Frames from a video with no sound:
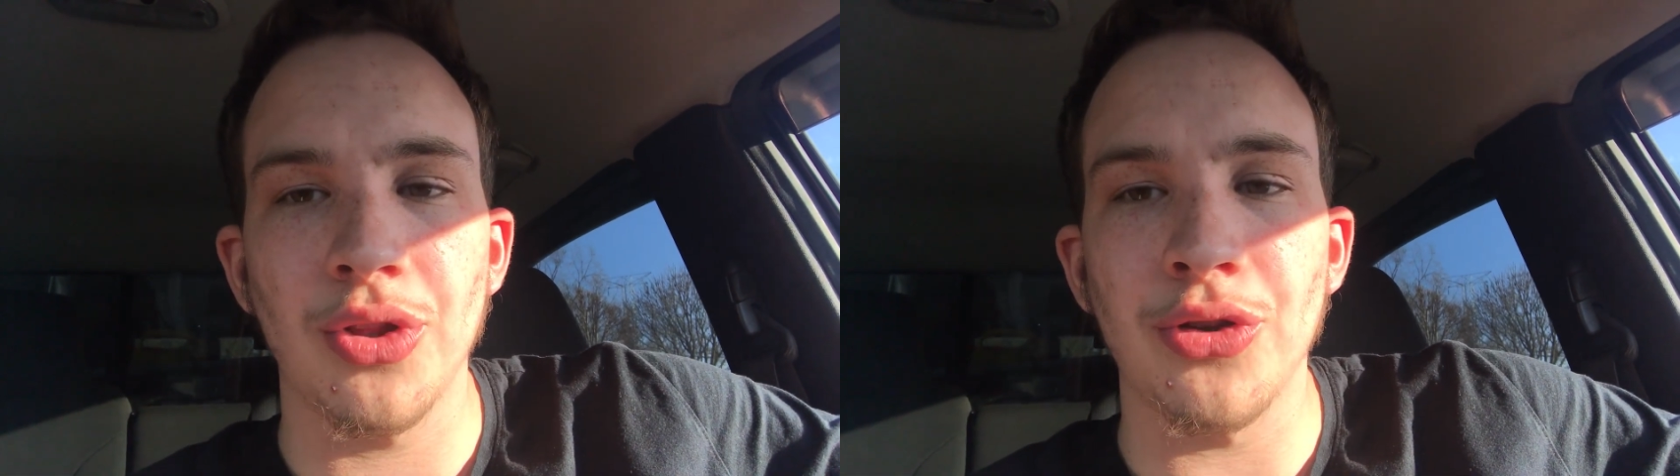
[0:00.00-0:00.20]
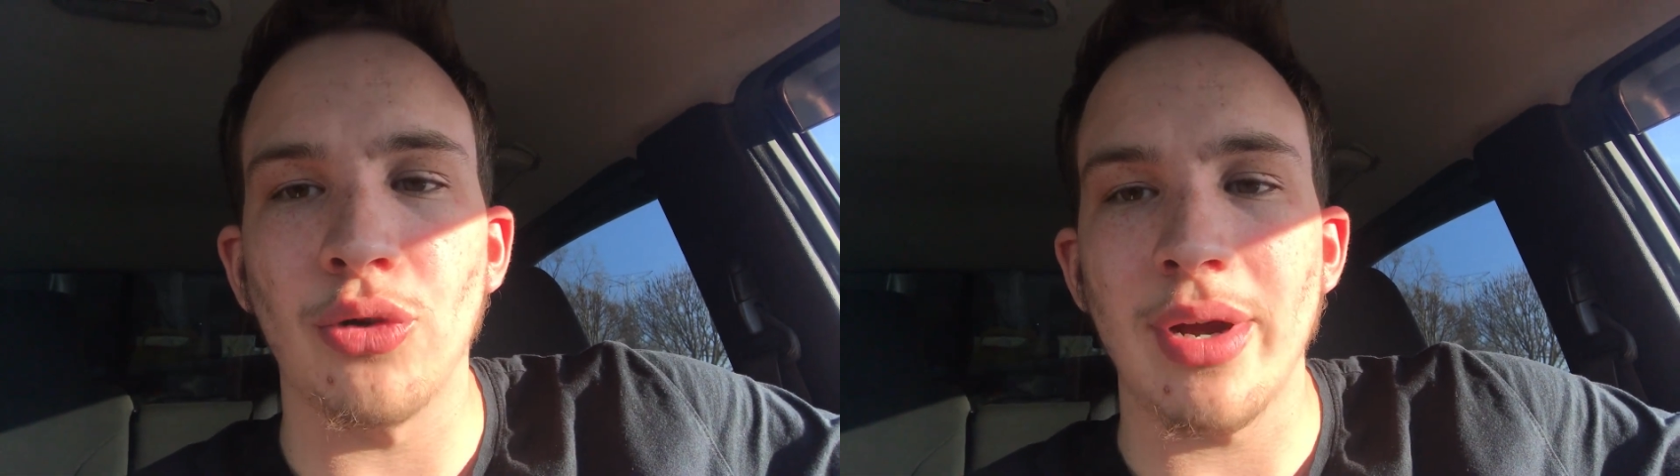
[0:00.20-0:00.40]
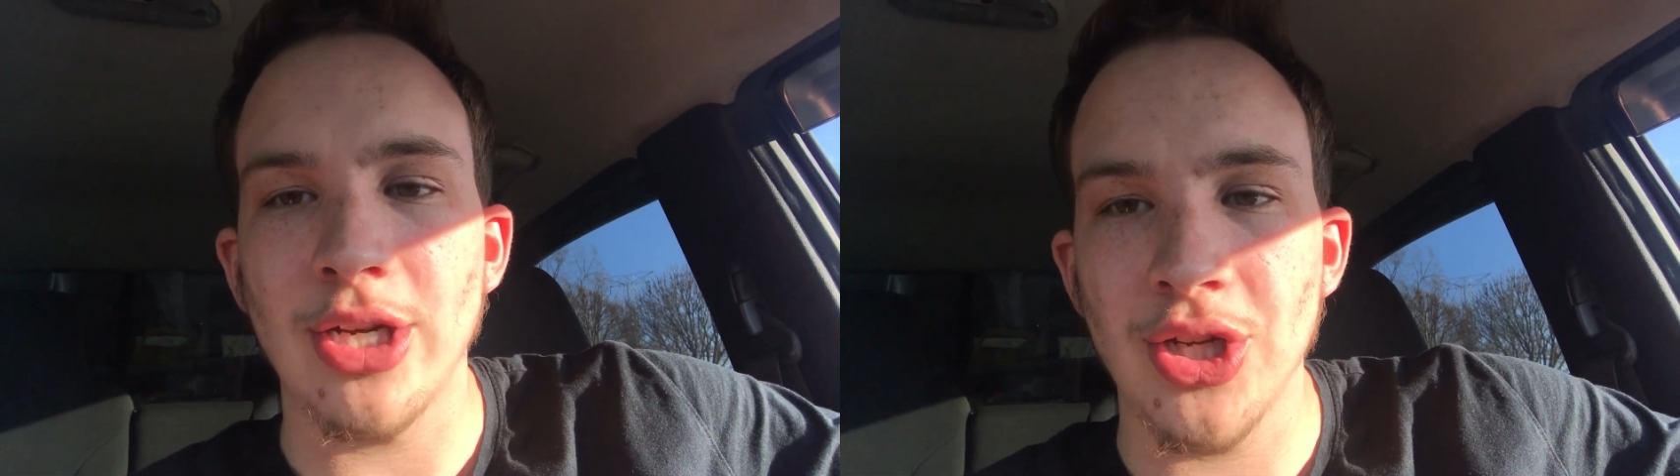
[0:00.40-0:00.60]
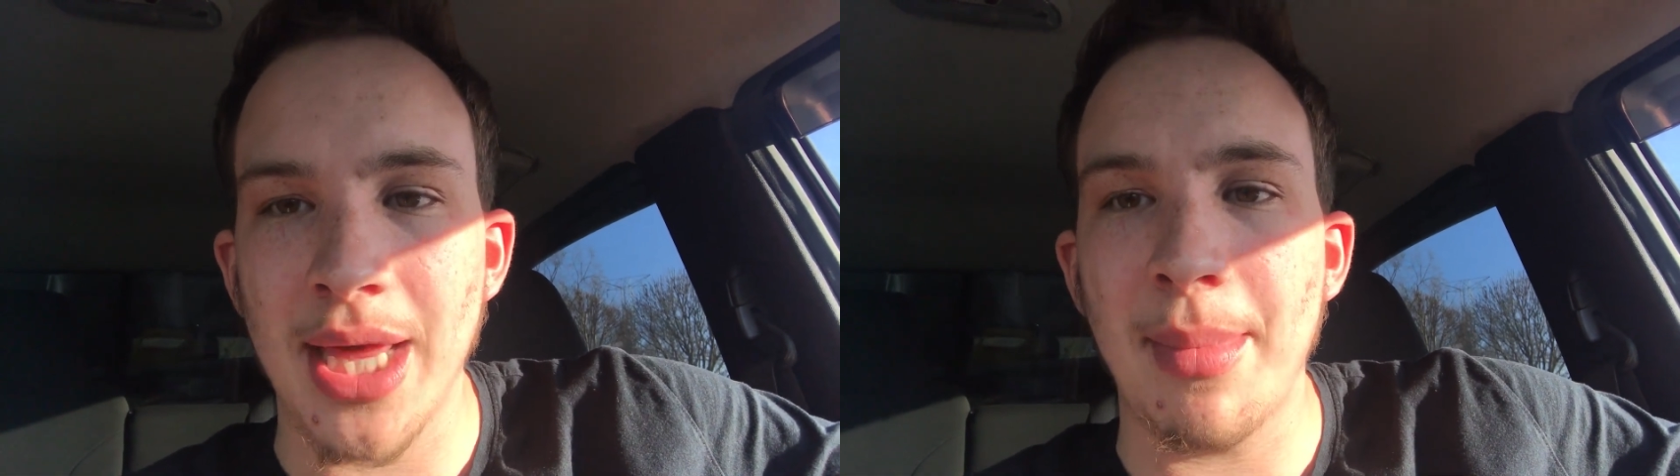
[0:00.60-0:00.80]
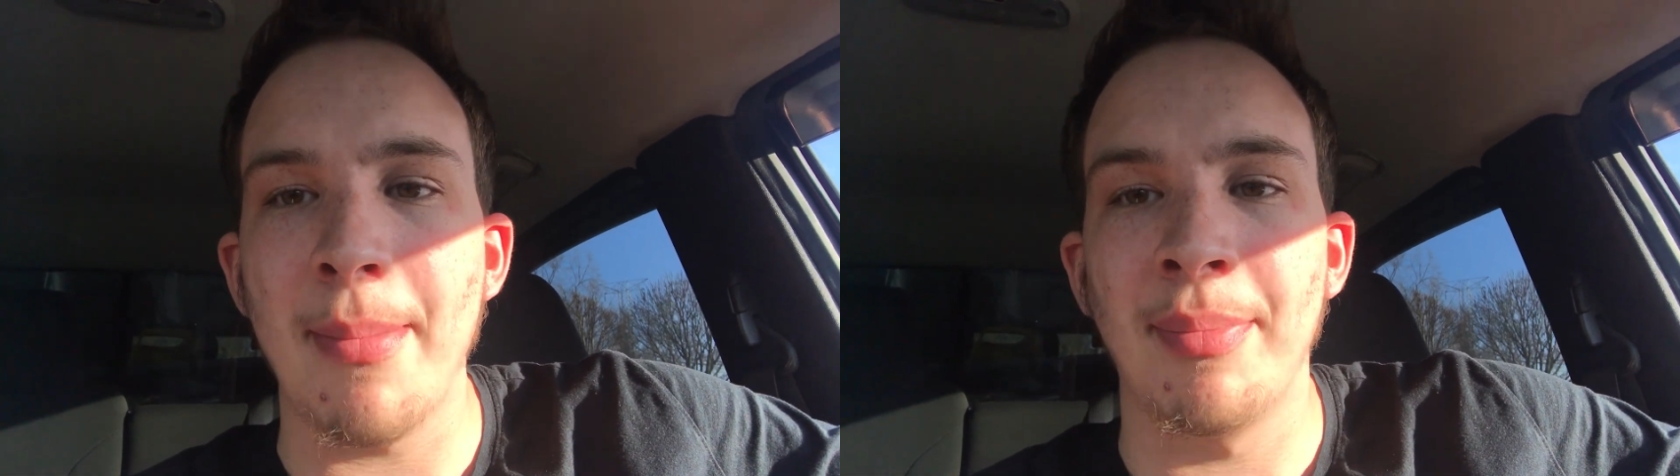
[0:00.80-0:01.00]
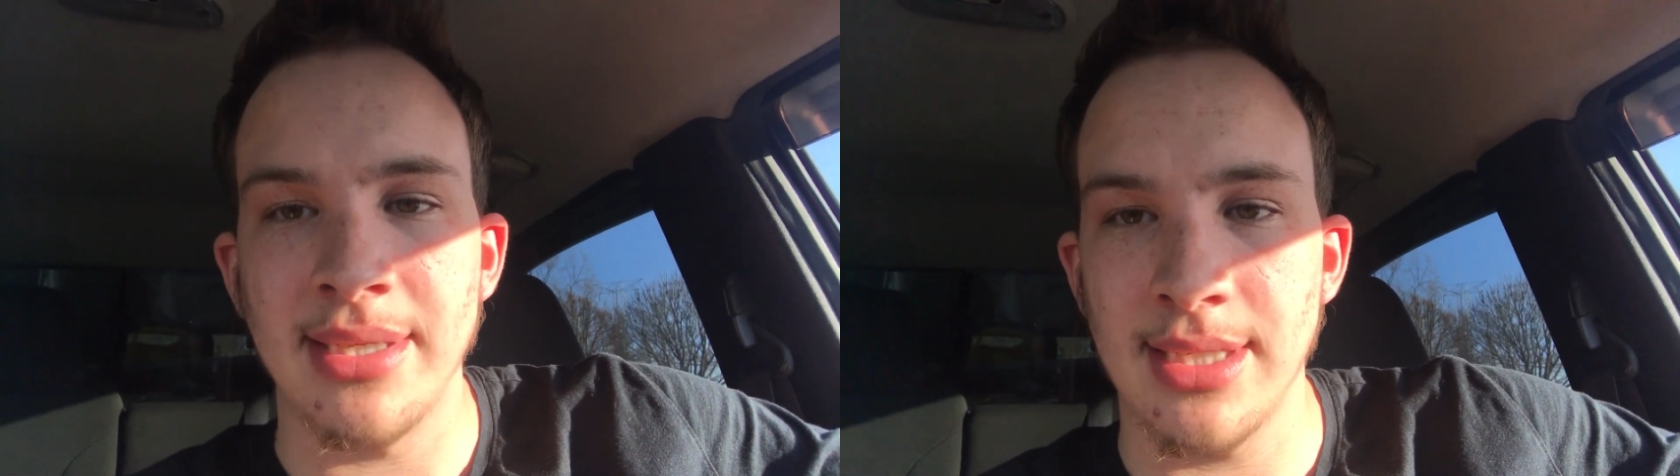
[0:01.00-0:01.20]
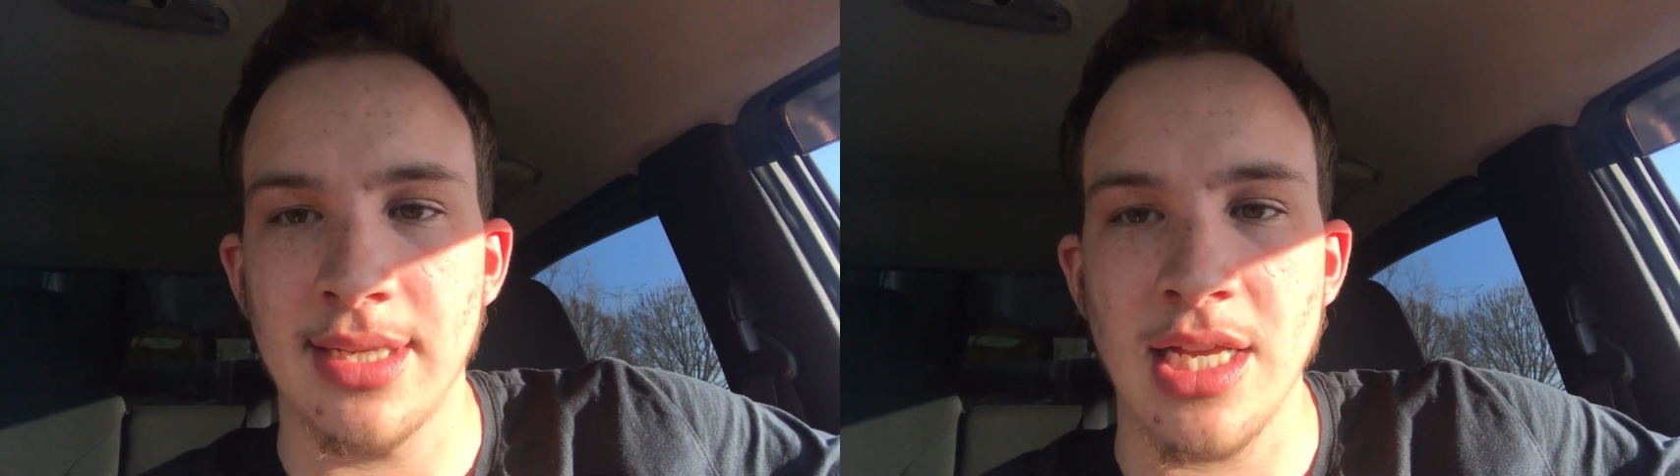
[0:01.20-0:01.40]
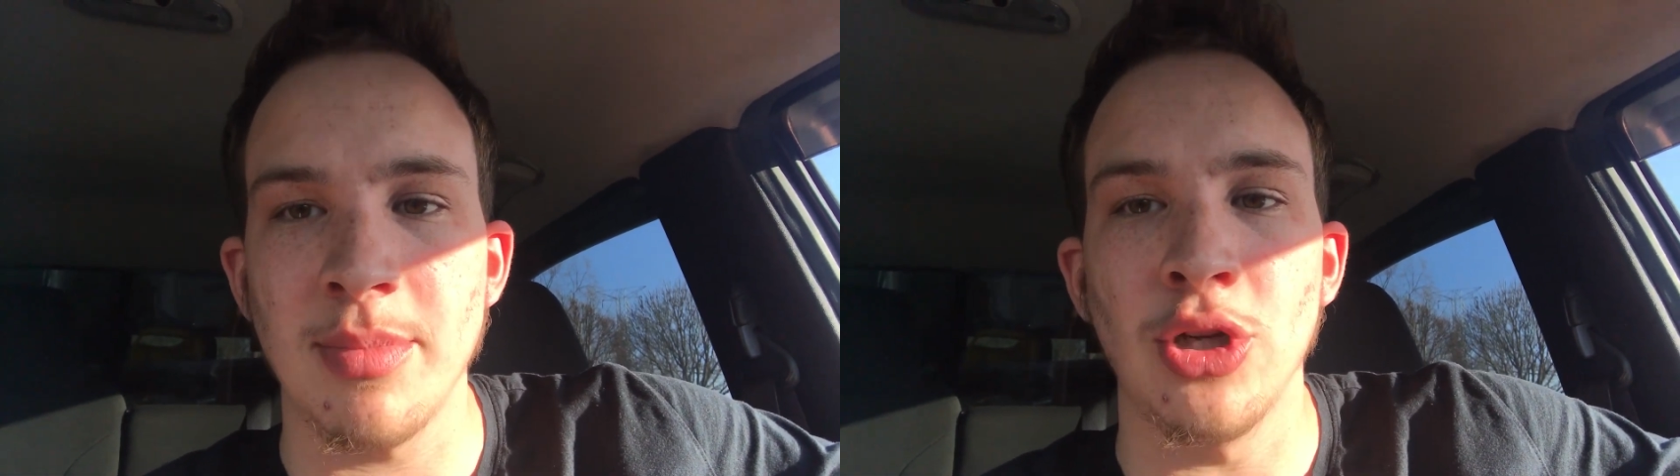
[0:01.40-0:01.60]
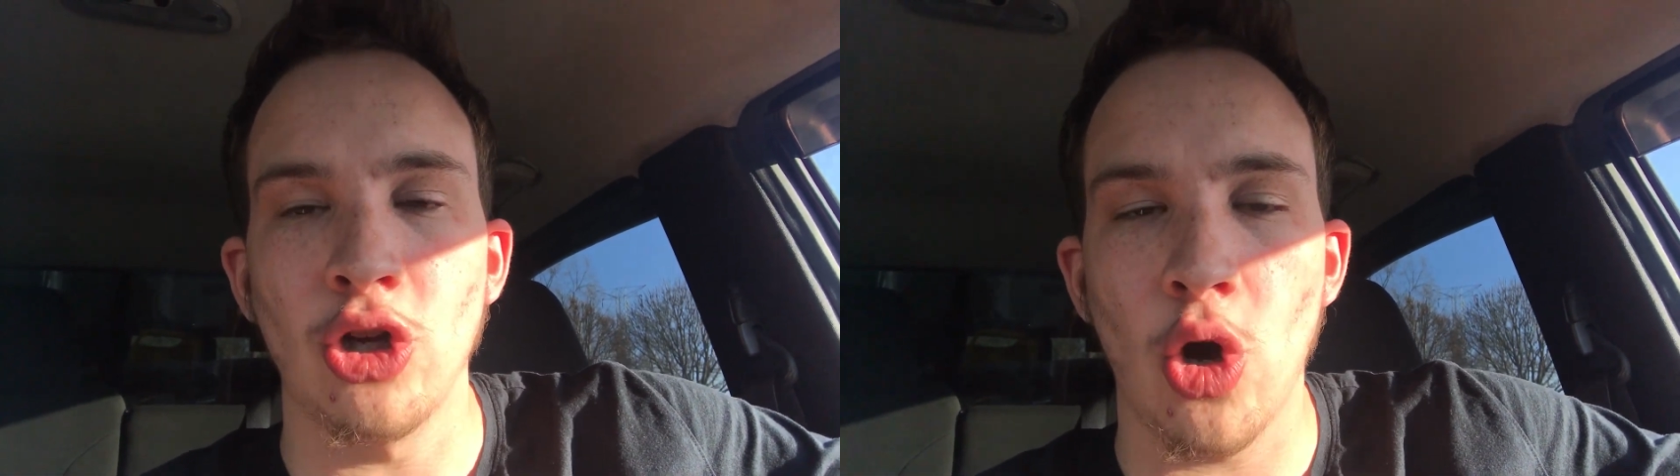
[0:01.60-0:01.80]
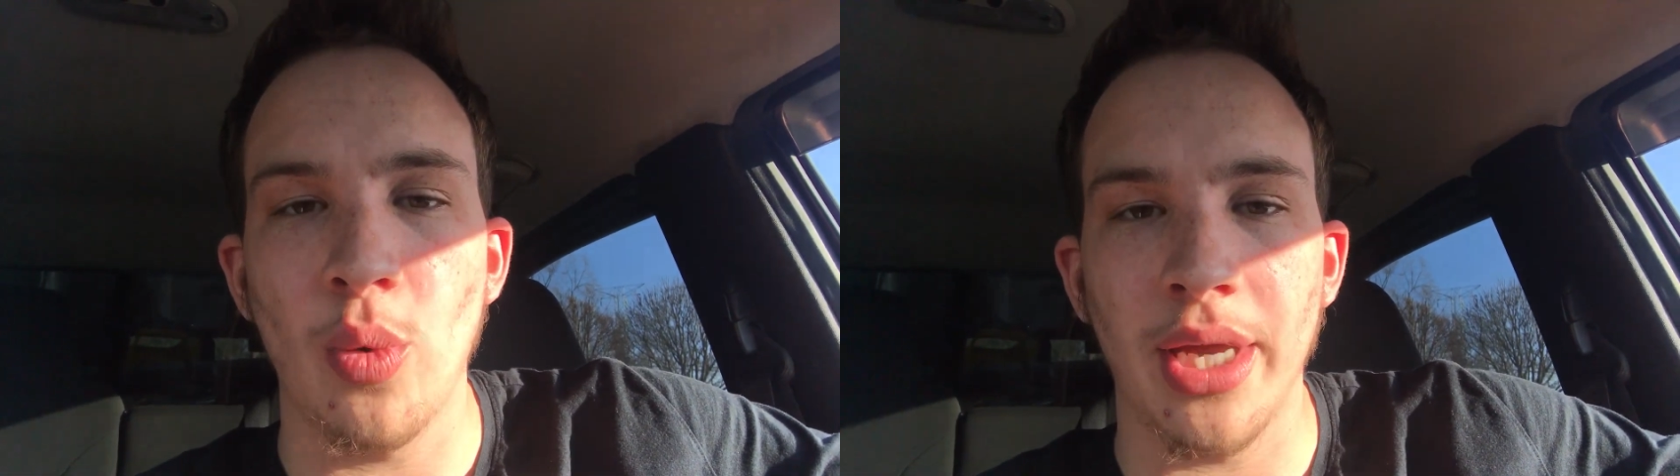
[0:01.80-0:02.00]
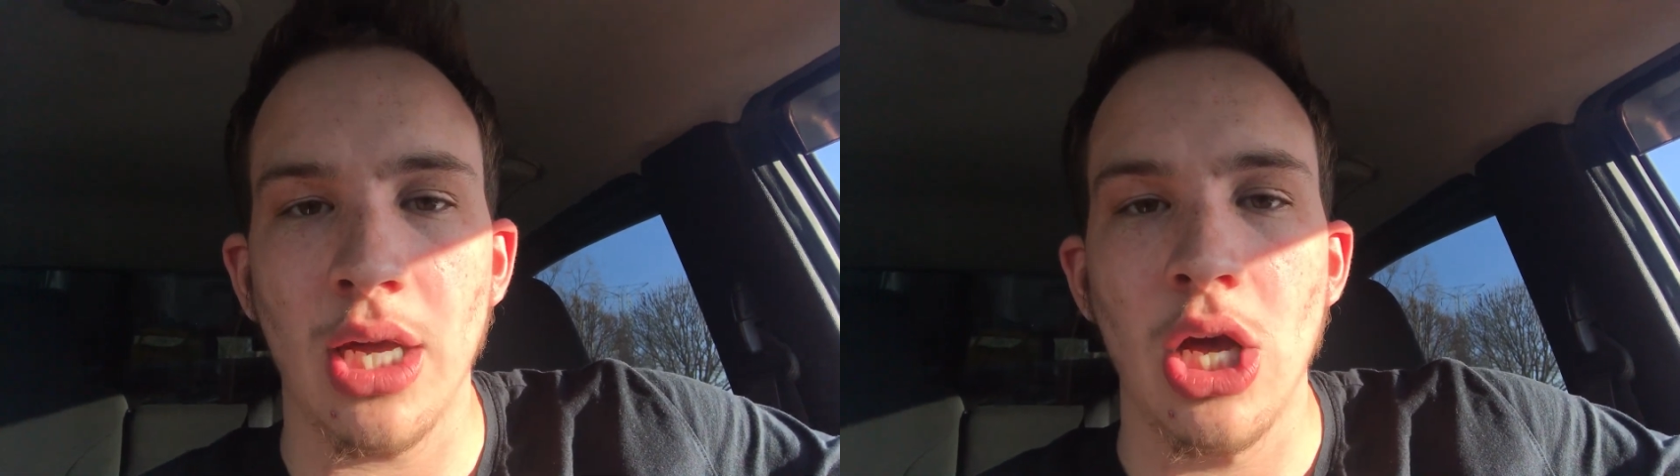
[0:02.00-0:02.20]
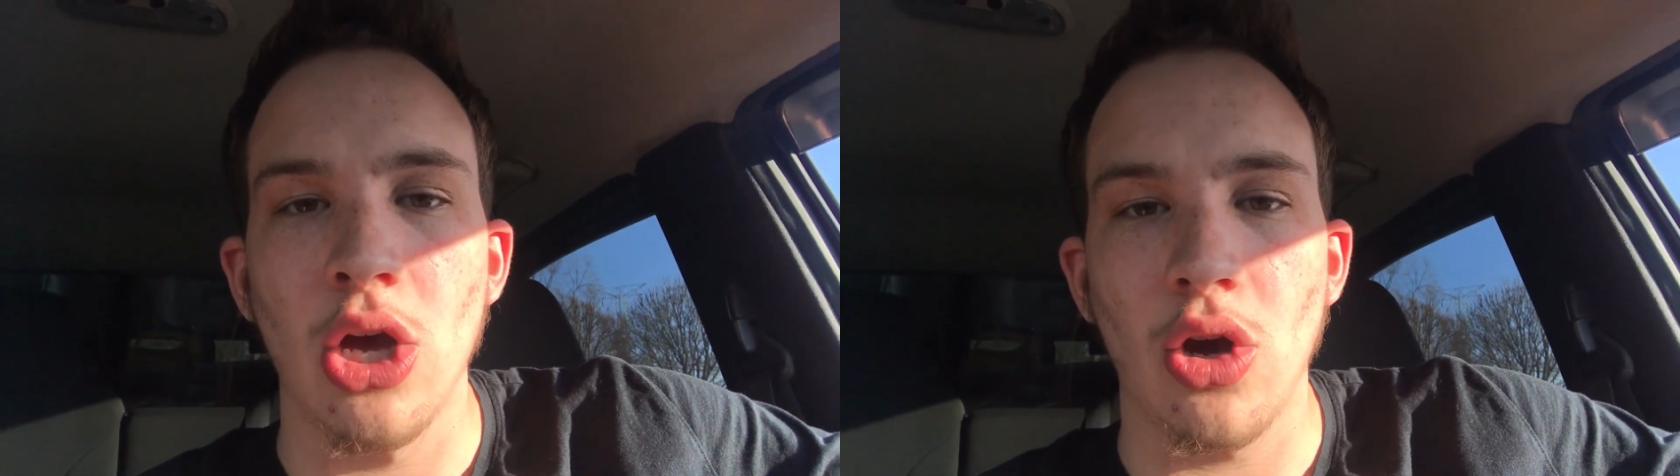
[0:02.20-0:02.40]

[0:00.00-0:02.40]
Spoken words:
the direction that my business has been going